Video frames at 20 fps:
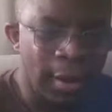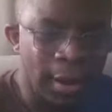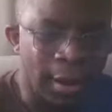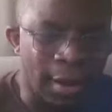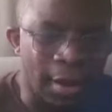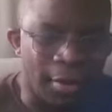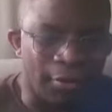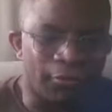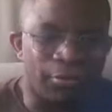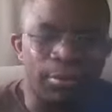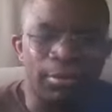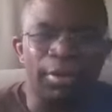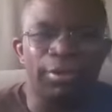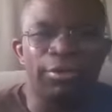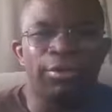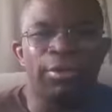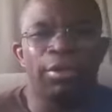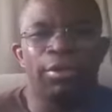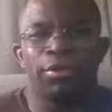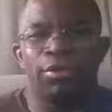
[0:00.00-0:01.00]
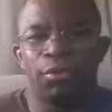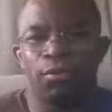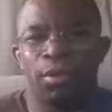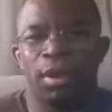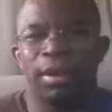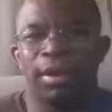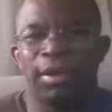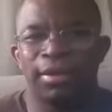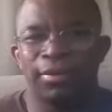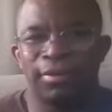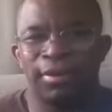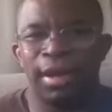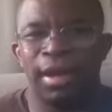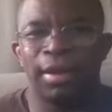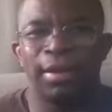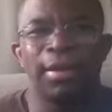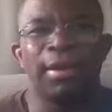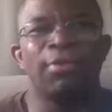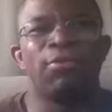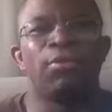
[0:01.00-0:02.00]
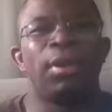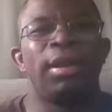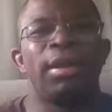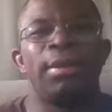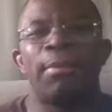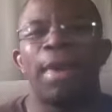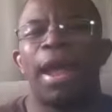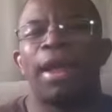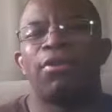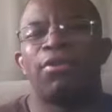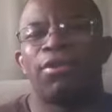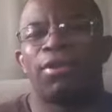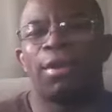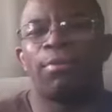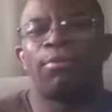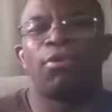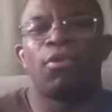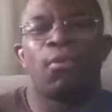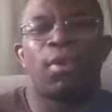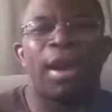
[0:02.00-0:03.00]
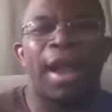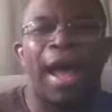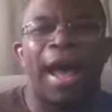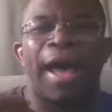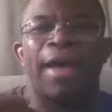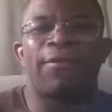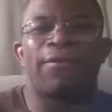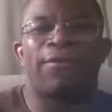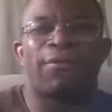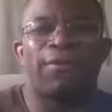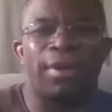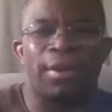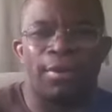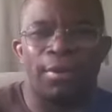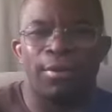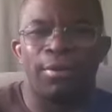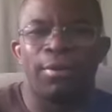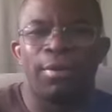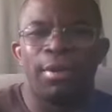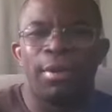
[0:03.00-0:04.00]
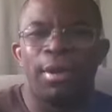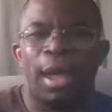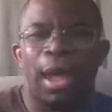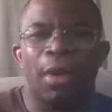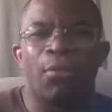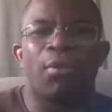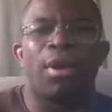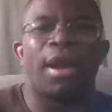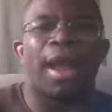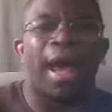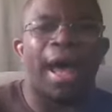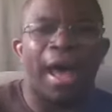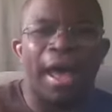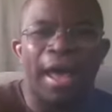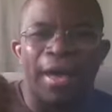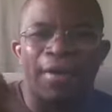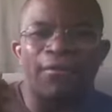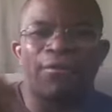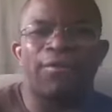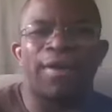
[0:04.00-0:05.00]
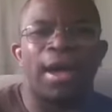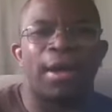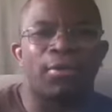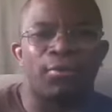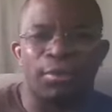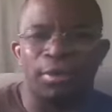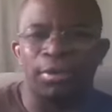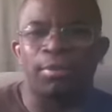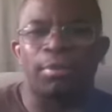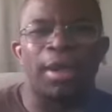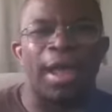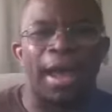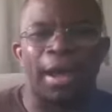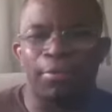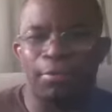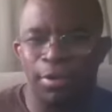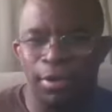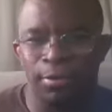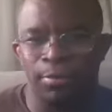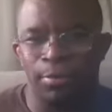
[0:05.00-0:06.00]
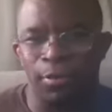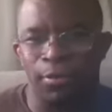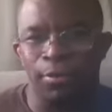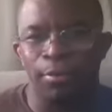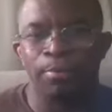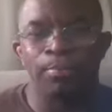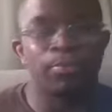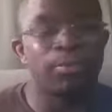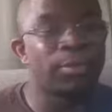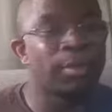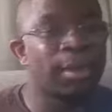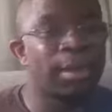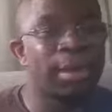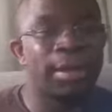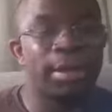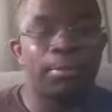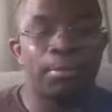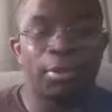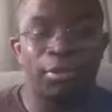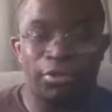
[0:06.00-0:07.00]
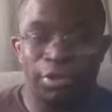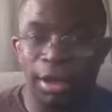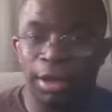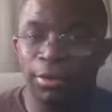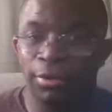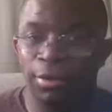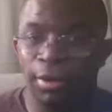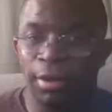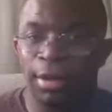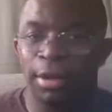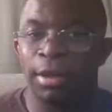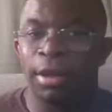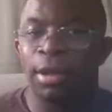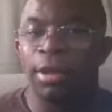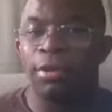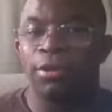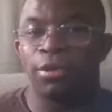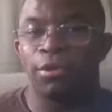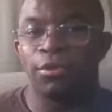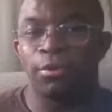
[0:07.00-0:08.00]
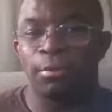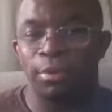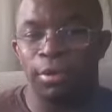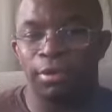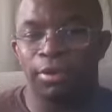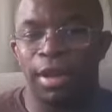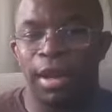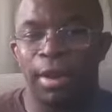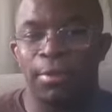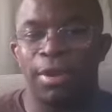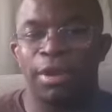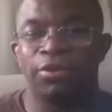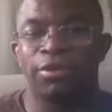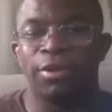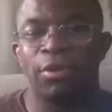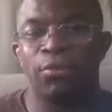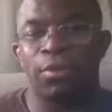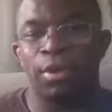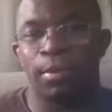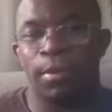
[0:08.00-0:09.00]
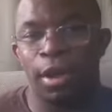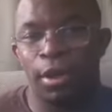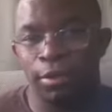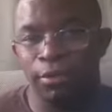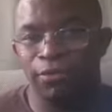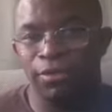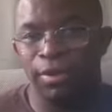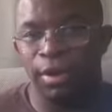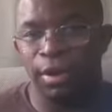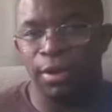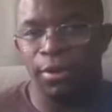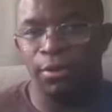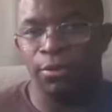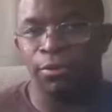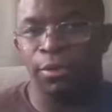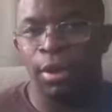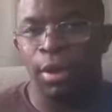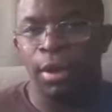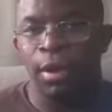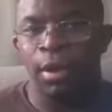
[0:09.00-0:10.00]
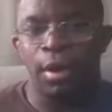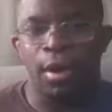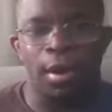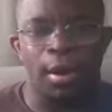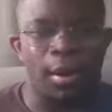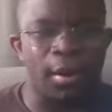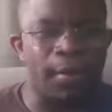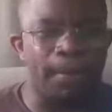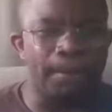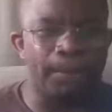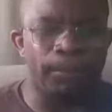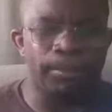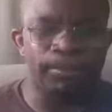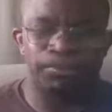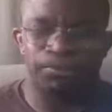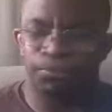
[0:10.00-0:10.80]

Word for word: Uh, from listening to what he's saying, he really matches up to what I feel and what I have found with black people. Particularly, there's a book that I mentioned in one of my other videos um,